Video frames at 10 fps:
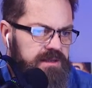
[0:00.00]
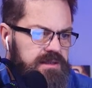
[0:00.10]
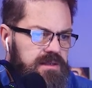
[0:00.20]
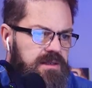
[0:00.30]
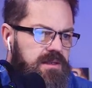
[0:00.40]

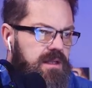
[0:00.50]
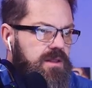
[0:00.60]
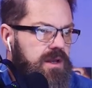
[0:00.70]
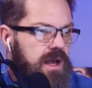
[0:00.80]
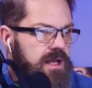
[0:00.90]

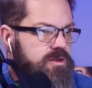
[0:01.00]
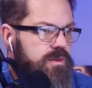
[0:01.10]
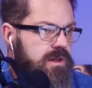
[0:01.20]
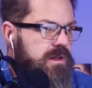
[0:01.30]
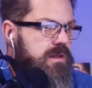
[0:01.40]
things." The
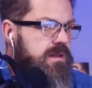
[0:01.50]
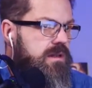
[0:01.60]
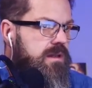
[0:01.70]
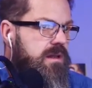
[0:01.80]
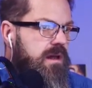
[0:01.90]
gospel
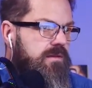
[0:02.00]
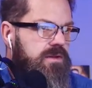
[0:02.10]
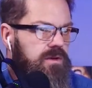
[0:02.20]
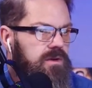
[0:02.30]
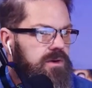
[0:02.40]

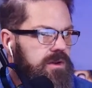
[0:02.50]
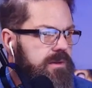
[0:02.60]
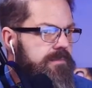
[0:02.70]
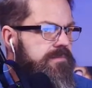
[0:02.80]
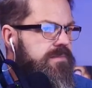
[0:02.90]
of the
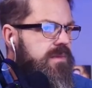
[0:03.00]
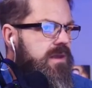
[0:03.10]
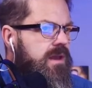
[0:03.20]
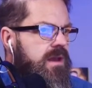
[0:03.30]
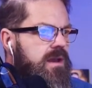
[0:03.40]
Lord.
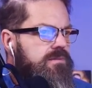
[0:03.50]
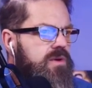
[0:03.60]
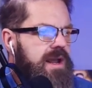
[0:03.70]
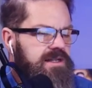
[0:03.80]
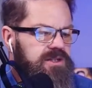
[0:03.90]

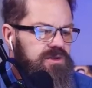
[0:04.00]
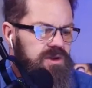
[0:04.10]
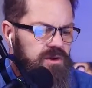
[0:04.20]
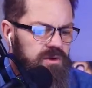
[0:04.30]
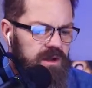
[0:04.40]
Praise
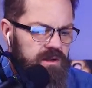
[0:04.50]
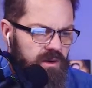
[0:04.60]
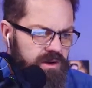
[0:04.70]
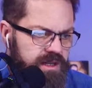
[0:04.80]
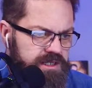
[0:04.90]
to you,
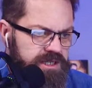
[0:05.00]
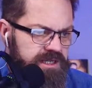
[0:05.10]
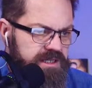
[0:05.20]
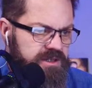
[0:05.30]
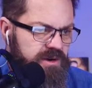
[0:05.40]
Lord
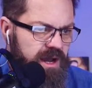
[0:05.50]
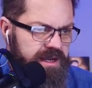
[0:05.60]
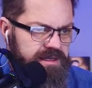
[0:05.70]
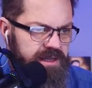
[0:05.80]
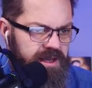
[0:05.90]
Jesus
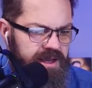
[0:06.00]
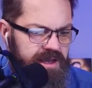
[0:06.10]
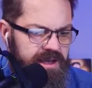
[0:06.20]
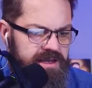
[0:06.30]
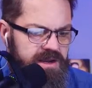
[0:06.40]
Christ.
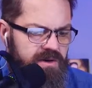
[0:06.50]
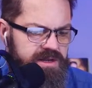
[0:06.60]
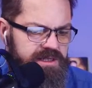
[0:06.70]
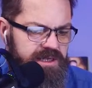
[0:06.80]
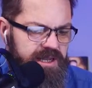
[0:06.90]

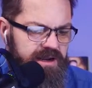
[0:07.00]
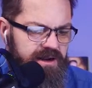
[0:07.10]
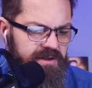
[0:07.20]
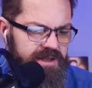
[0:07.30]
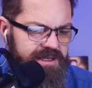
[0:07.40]
Notice
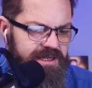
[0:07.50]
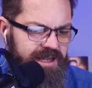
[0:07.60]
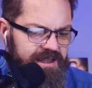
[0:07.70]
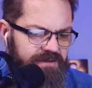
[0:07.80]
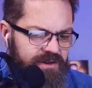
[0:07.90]
here, this
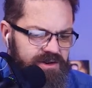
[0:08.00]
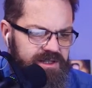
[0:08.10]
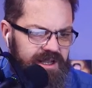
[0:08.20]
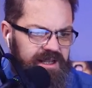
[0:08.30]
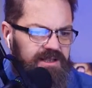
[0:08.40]
is like the
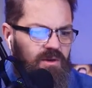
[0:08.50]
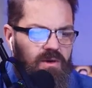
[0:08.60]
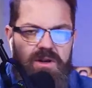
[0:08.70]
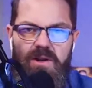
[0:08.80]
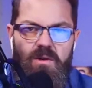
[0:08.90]
verse that gets
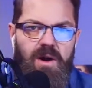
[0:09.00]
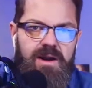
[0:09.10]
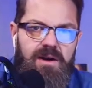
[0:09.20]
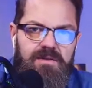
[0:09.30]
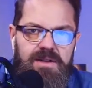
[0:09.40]
quoted
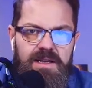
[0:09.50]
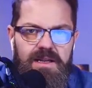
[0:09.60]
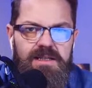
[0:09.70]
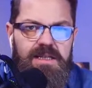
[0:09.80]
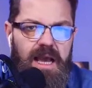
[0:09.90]
quite
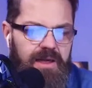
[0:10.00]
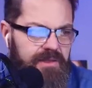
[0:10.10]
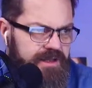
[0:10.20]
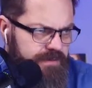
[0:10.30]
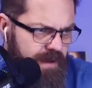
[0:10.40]
often against
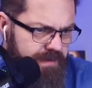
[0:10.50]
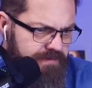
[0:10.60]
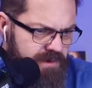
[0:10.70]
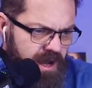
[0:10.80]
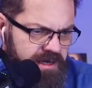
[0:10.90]
Catholics
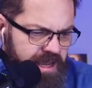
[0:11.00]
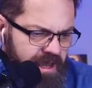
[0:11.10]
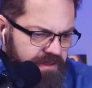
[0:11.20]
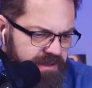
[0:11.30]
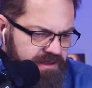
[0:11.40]
by
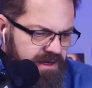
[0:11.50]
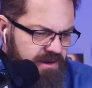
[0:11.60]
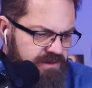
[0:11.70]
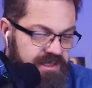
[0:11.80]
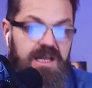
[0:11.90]
non-Catholics.
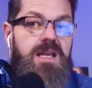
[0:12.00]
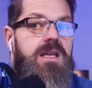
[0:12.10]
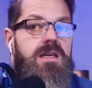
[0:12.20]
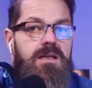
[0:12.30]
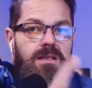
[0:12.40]
You know,
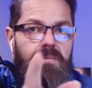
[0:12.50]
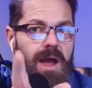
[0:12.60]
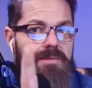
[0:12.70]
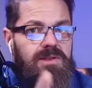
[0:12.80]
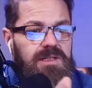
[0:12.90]
see, the
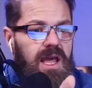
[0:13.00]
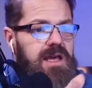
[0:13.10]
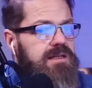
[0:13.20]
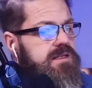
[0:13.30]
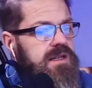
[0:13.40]
Bible
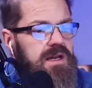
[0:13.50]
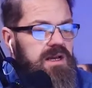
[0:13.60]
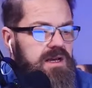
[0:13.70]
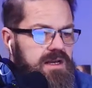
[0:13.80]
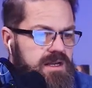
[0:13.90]
says,